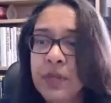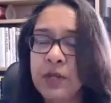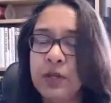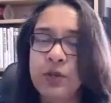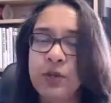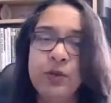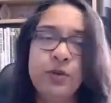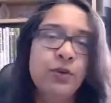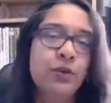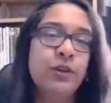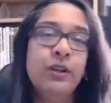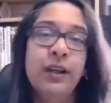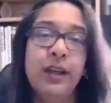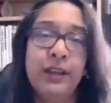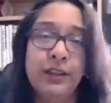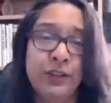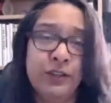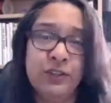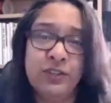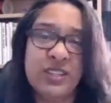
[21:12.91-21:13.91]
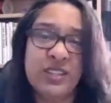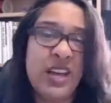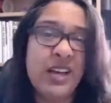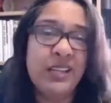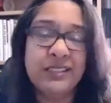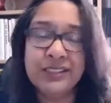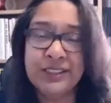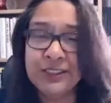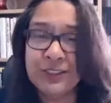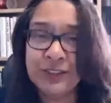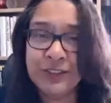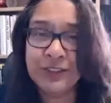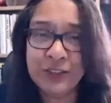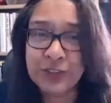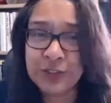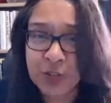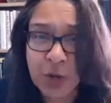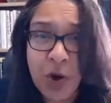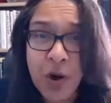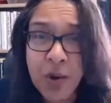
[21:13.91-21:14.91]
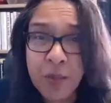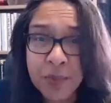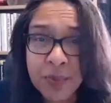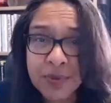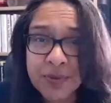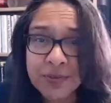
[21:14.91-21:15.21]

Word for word: you like you just had to stop.